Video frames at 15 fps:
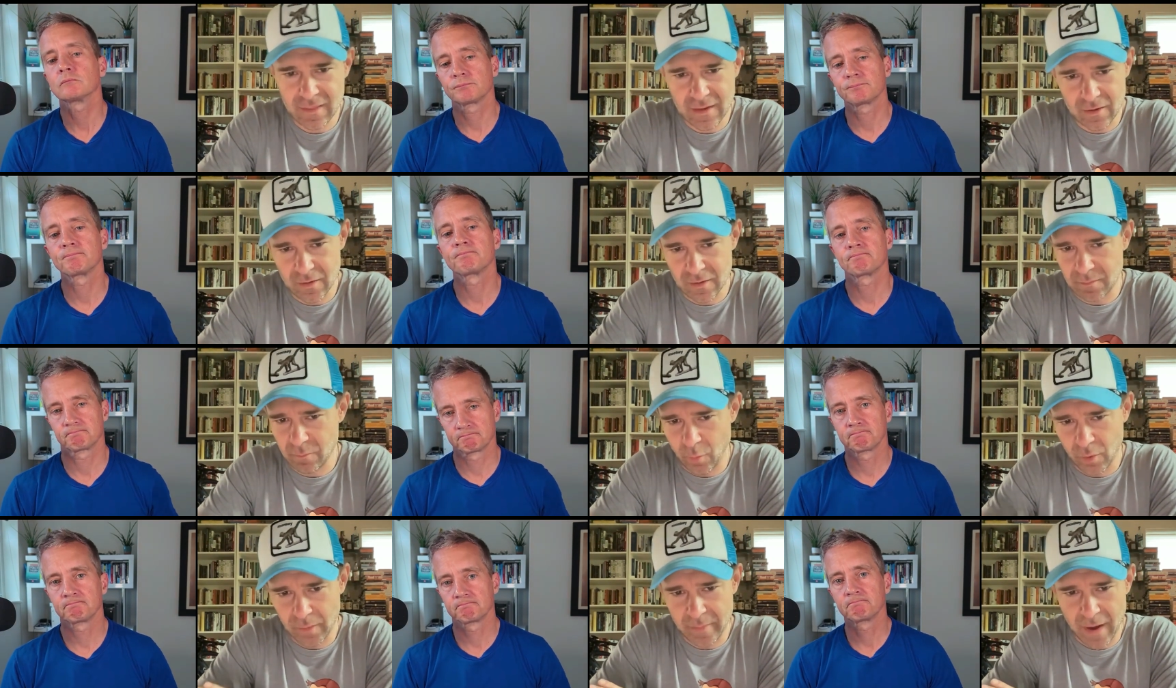Speaker 1: They're
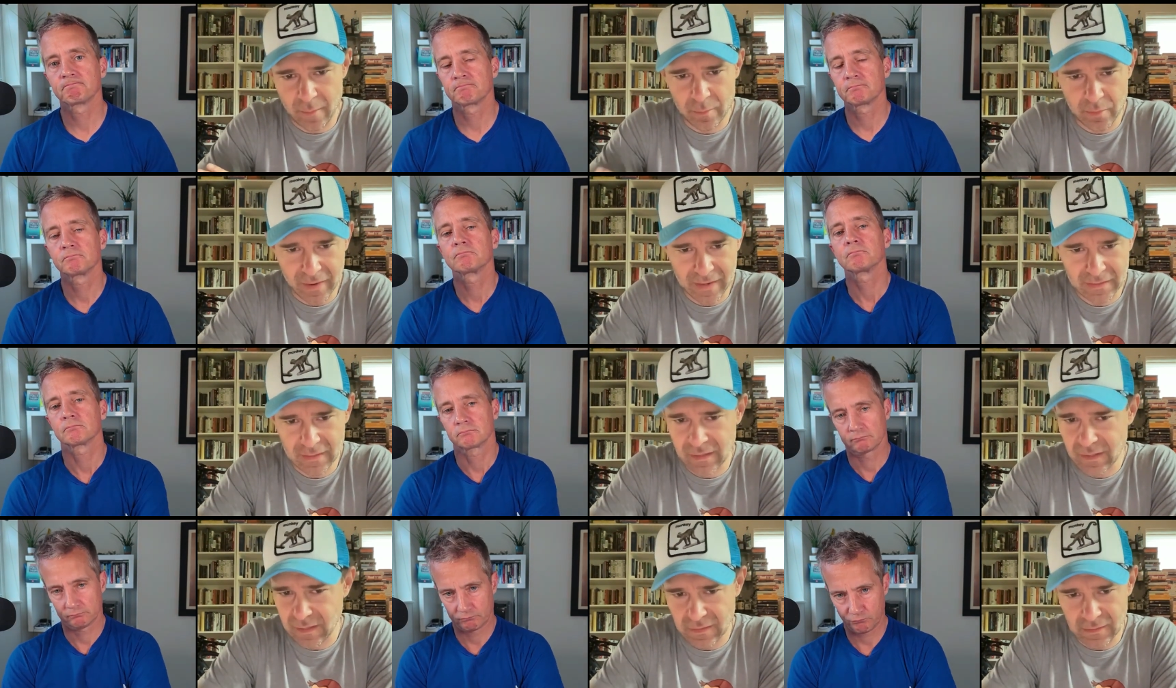more about
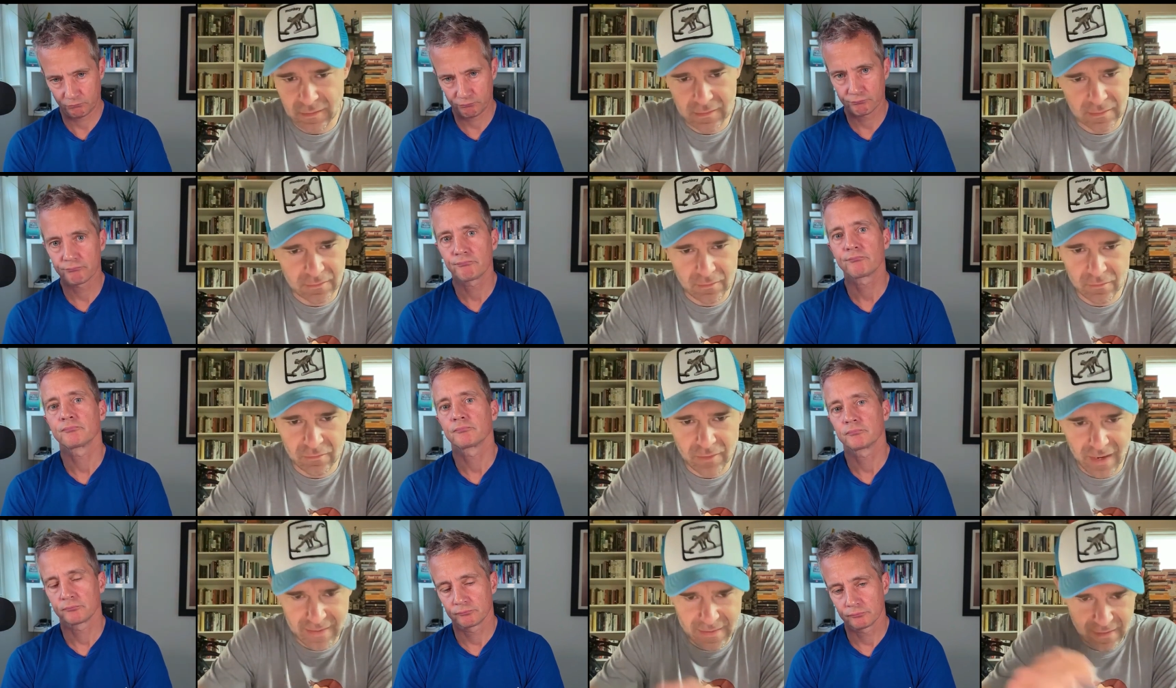branding and
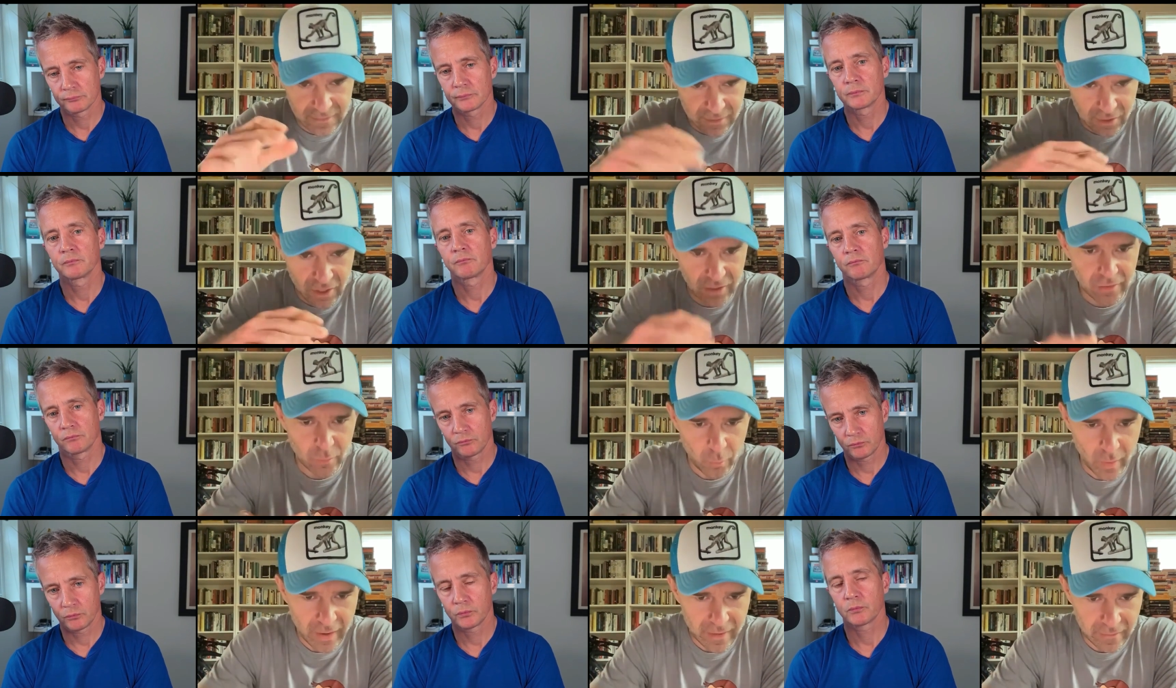riding the current
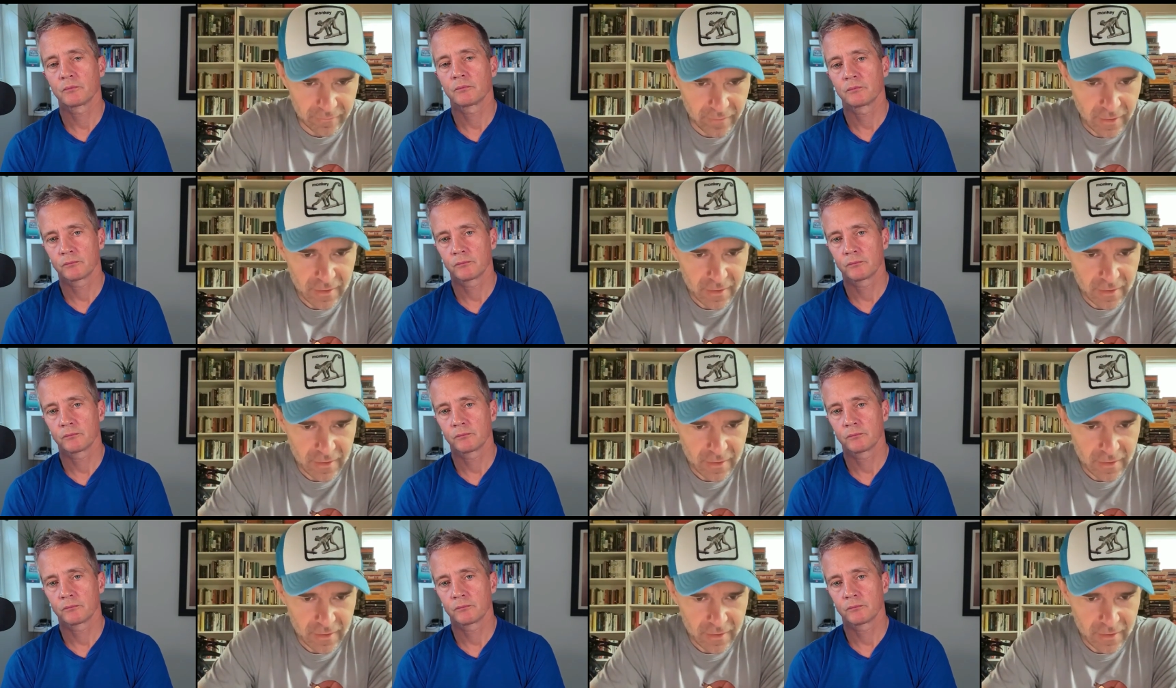wave.